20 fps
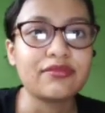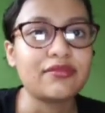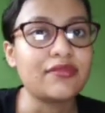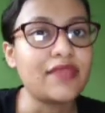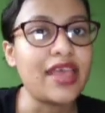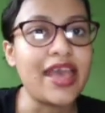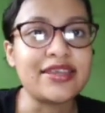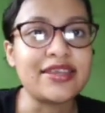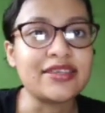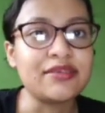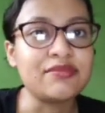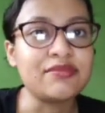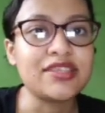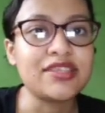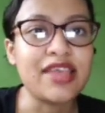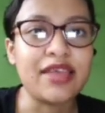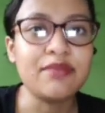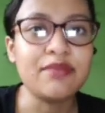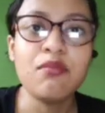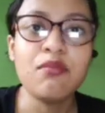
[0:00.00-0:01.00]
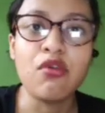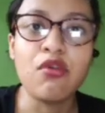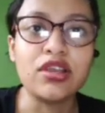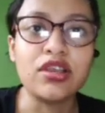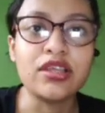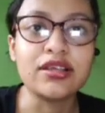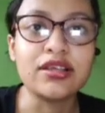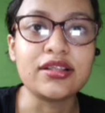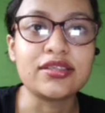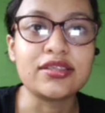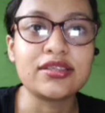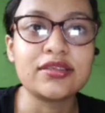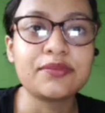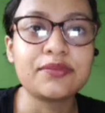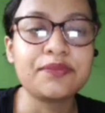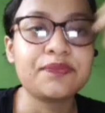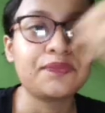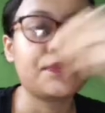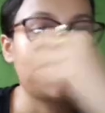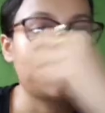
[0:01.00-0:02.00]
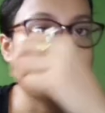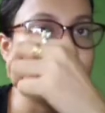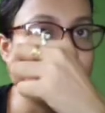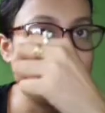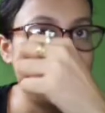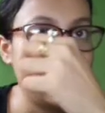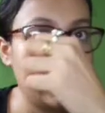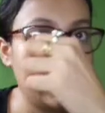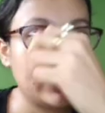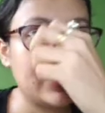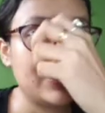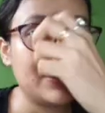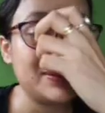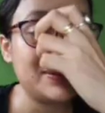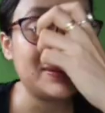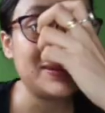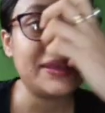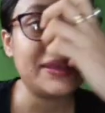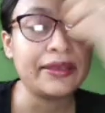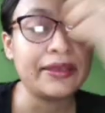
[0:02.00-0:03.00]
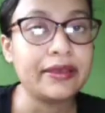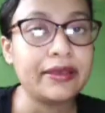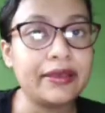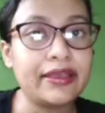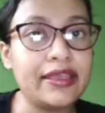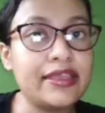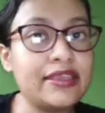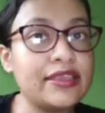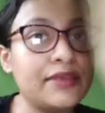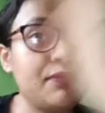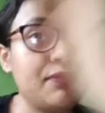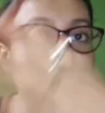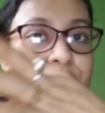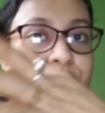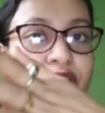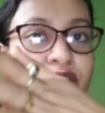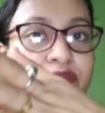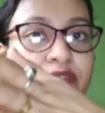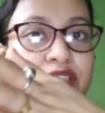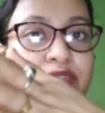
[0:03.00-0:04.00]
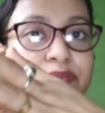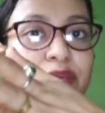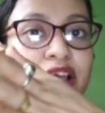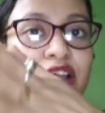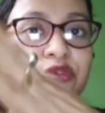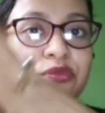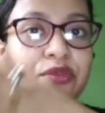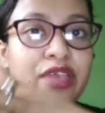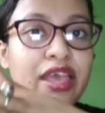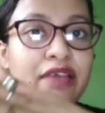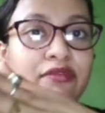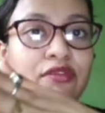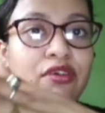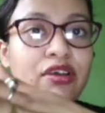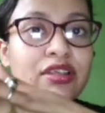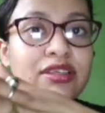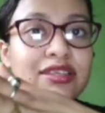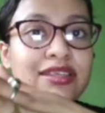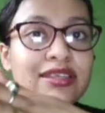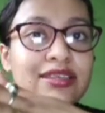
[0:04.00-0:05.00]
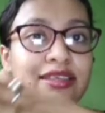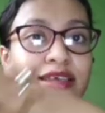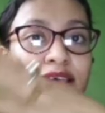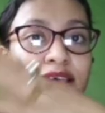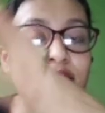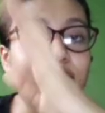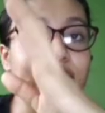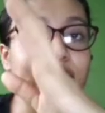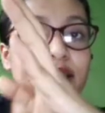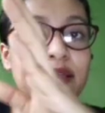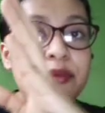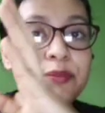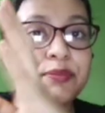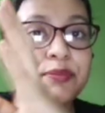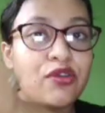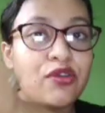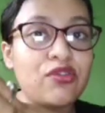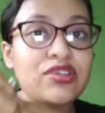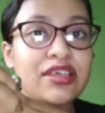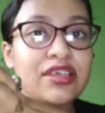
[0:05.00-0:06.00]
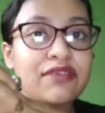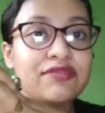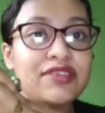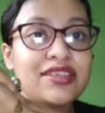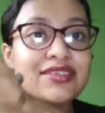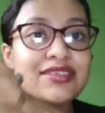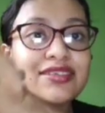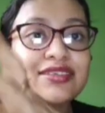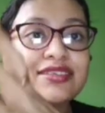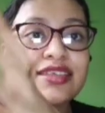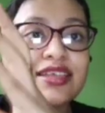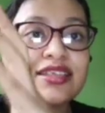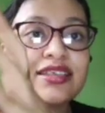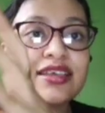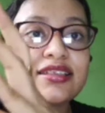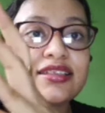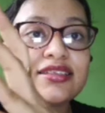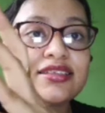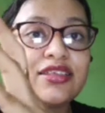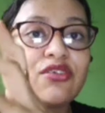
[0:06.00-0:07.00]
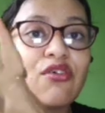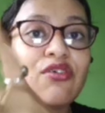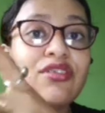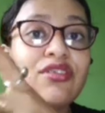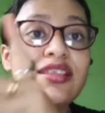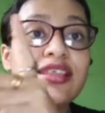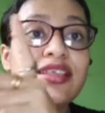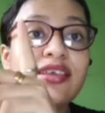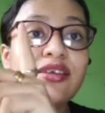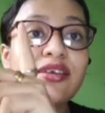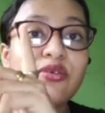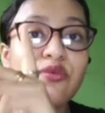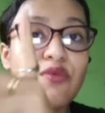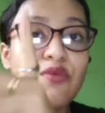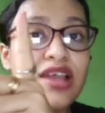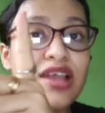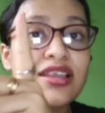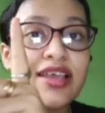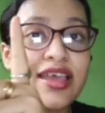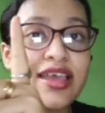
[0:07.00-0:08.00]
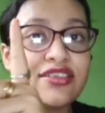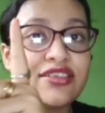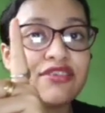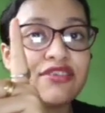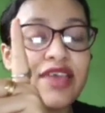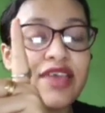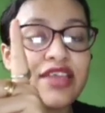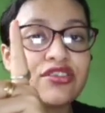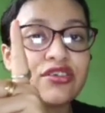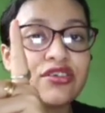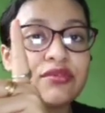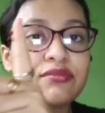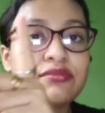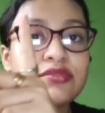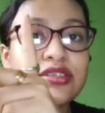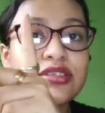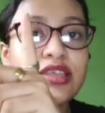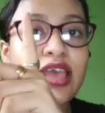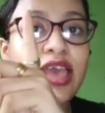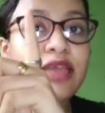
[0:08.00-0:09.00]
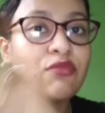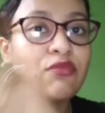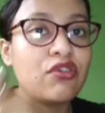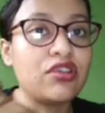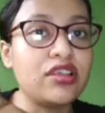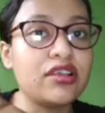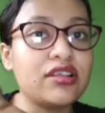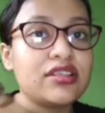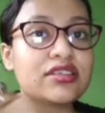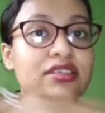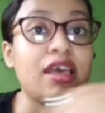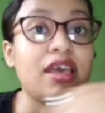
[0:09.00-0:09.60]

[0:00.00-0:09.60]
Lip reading: atoms and molecules. So in the previous part we have got the pure substances, it contain only one kind of atoms and molecules,